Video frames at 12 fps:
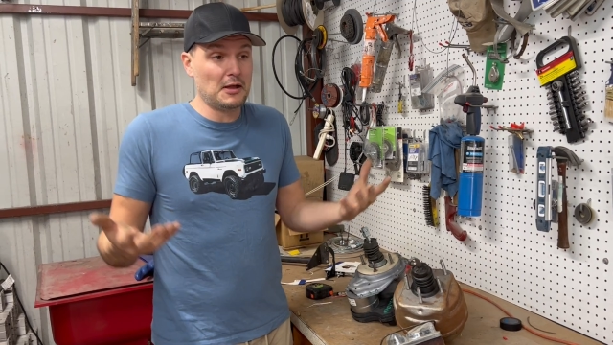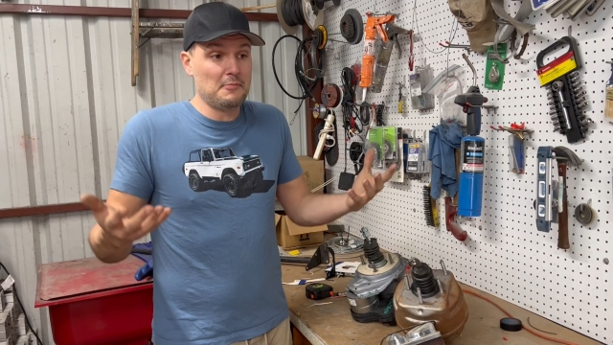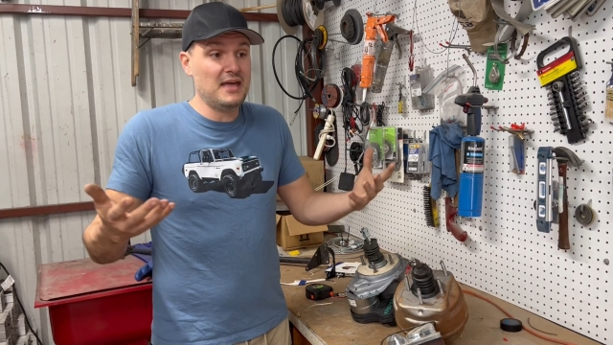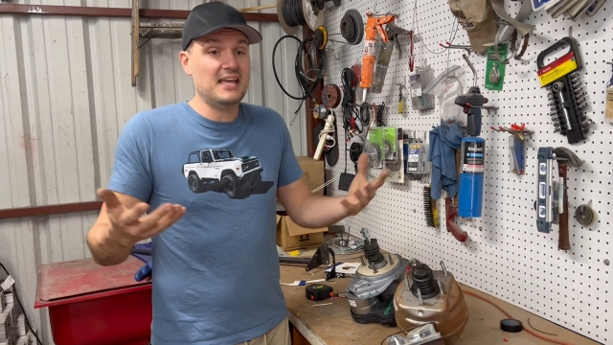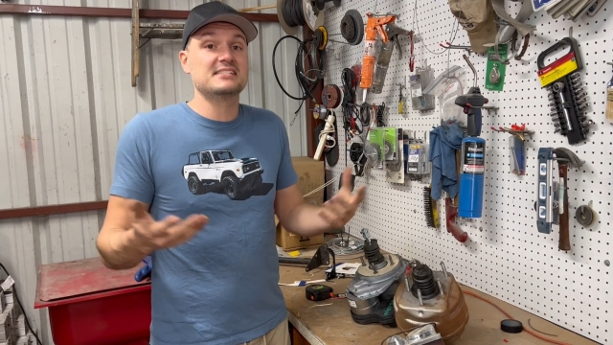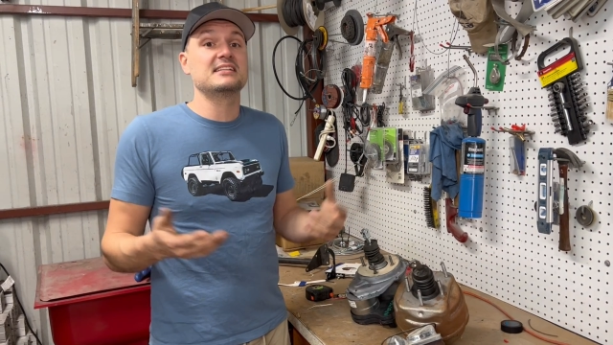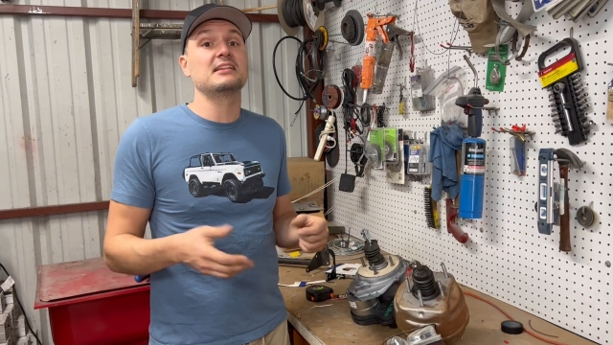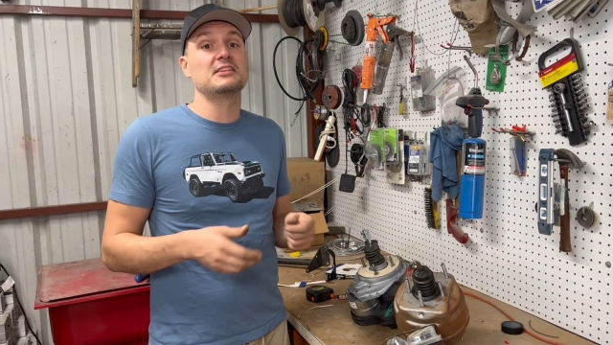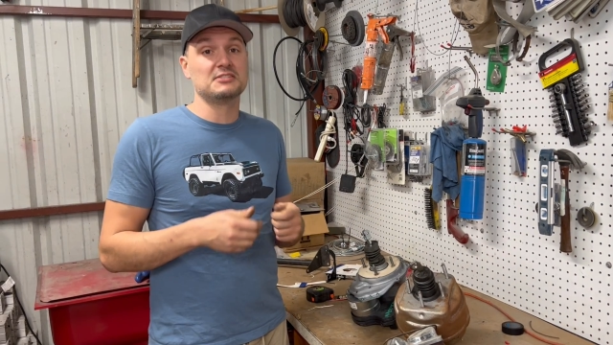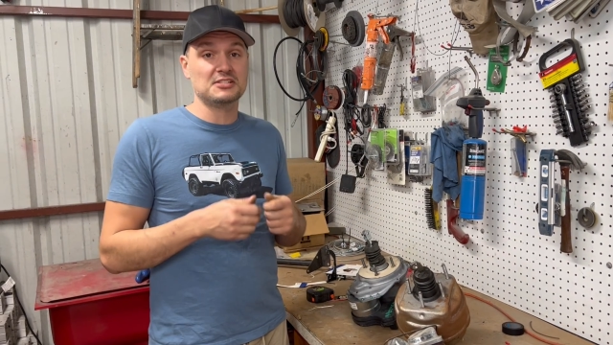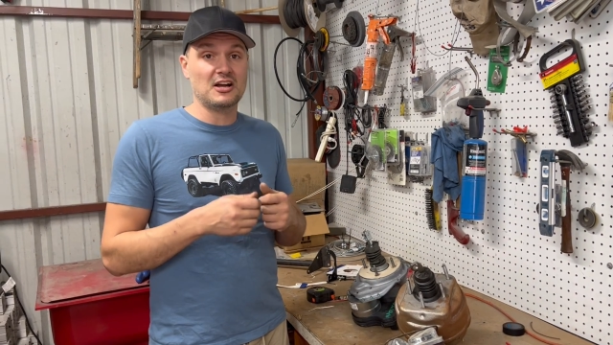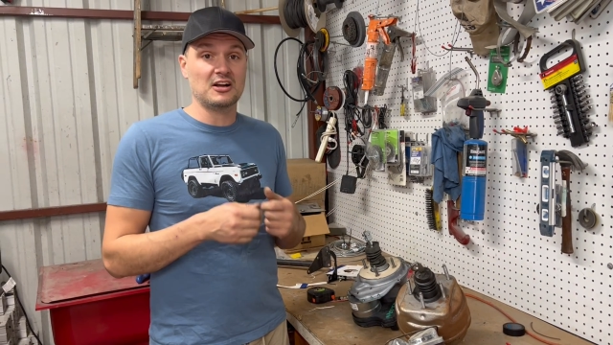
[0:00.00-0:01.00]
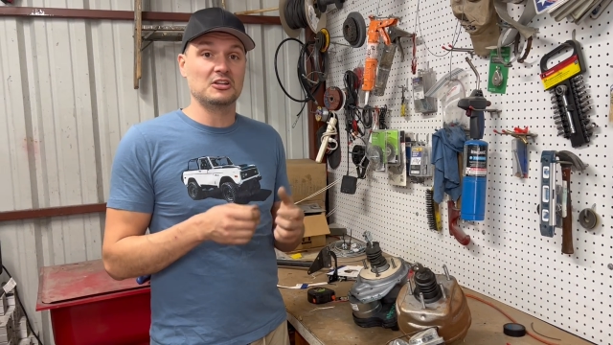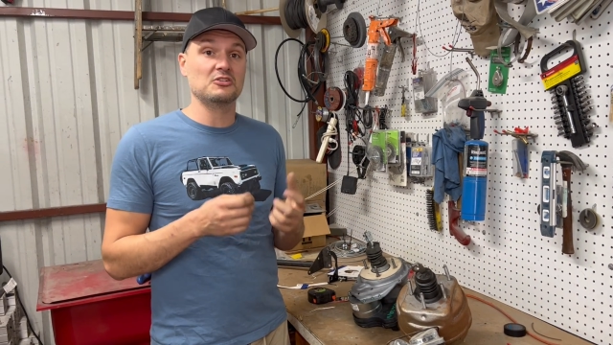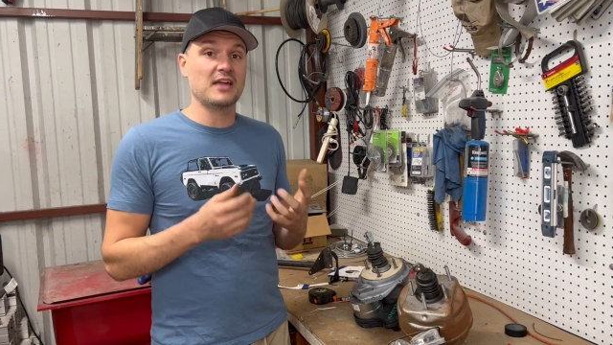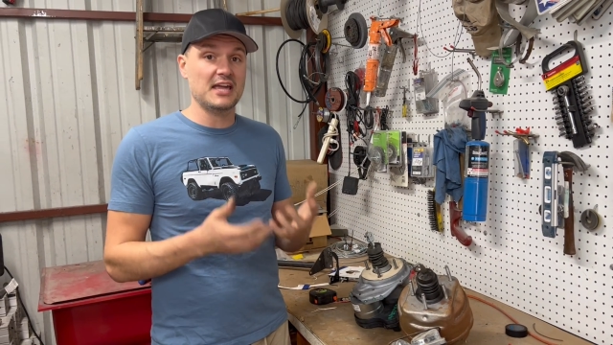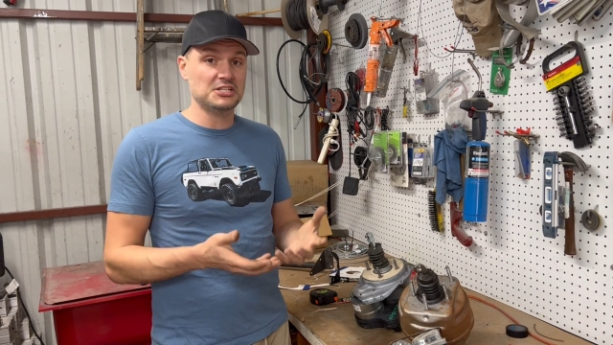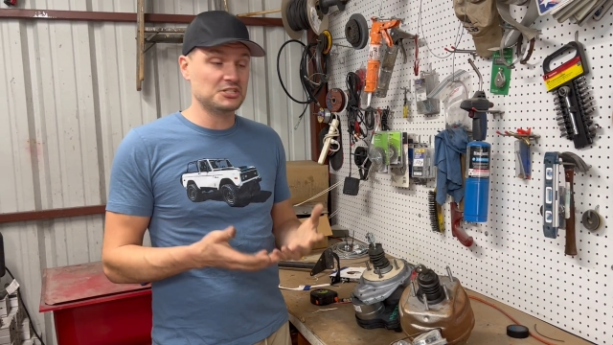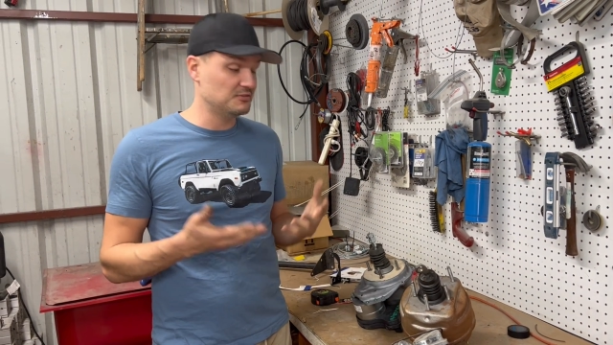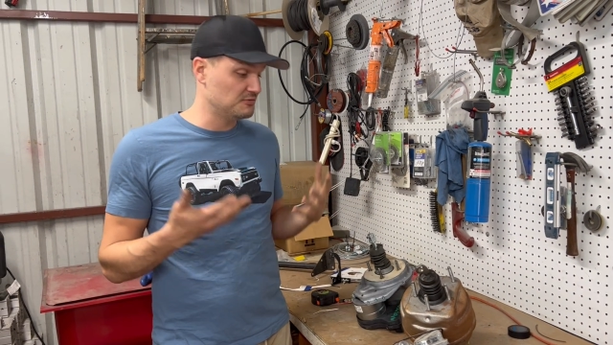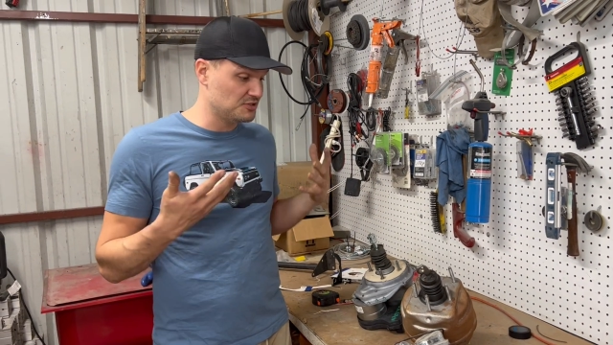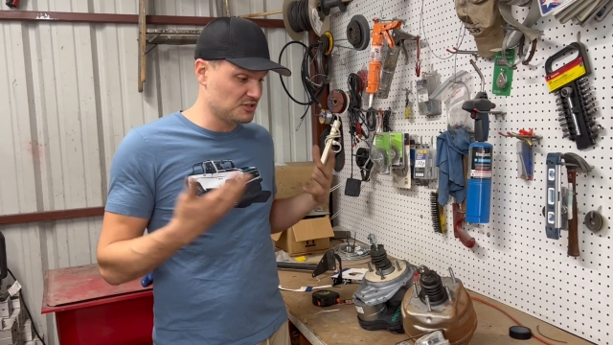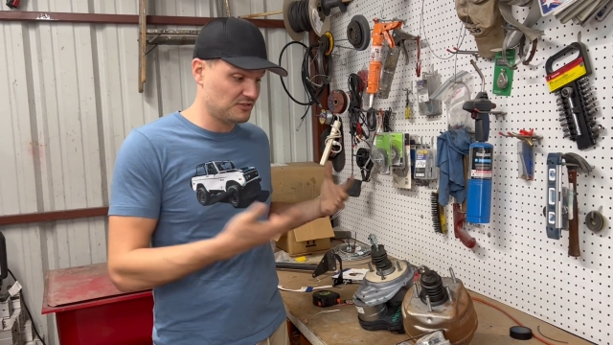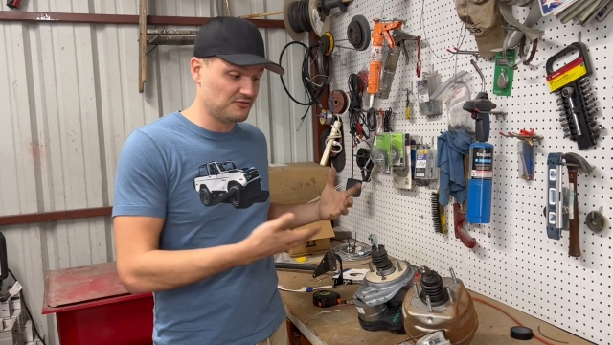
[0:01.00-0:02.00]
amazed that the stock
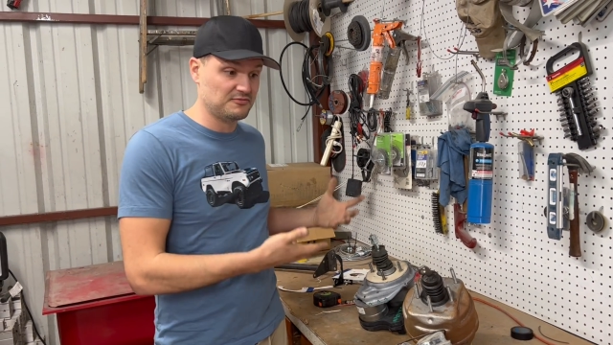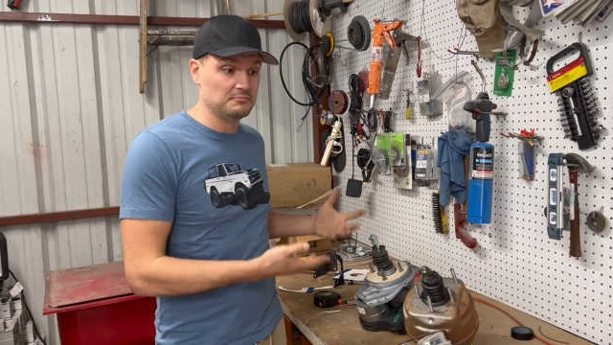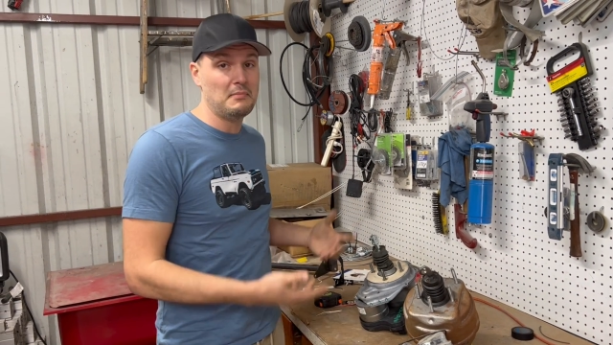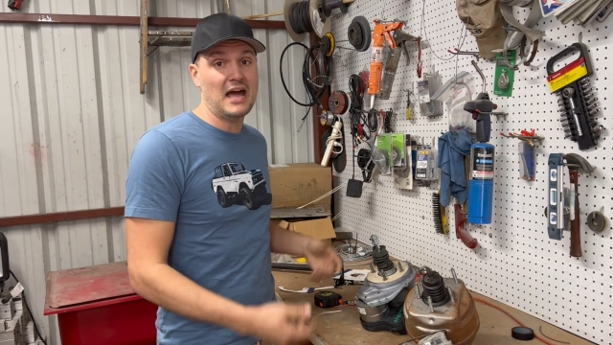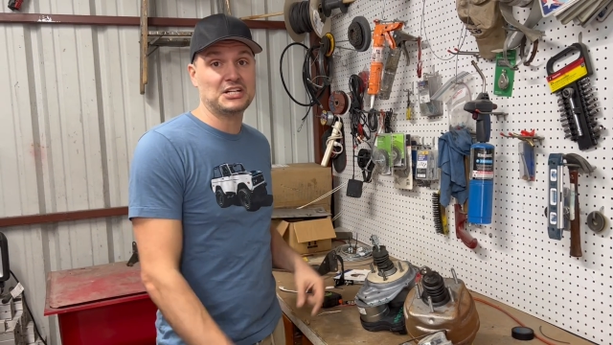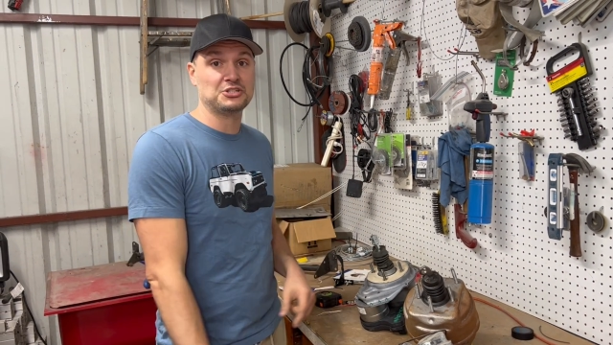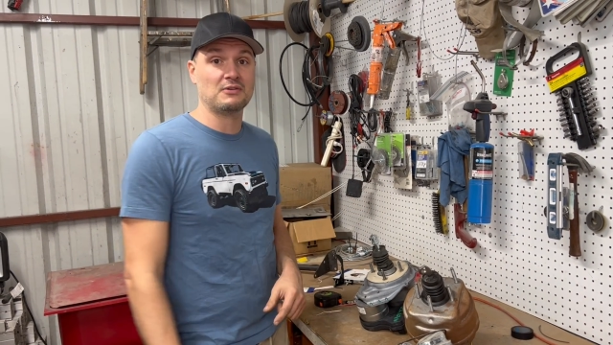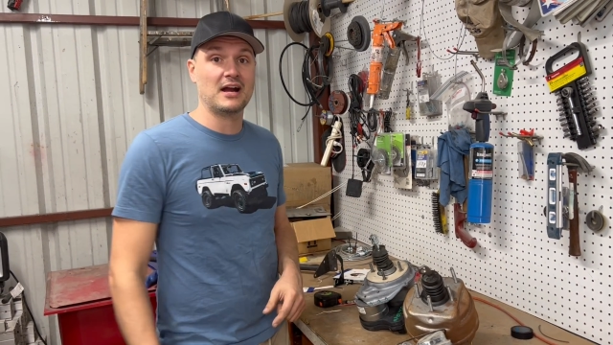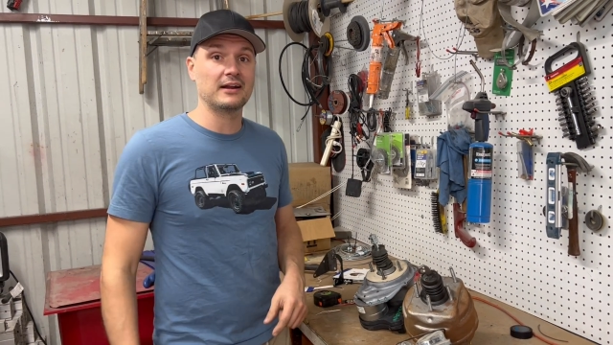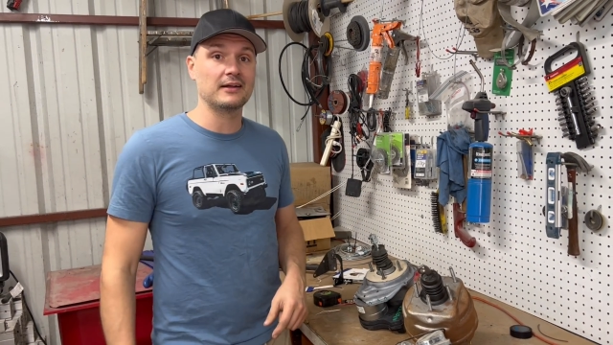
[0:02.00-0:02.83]
location just matched right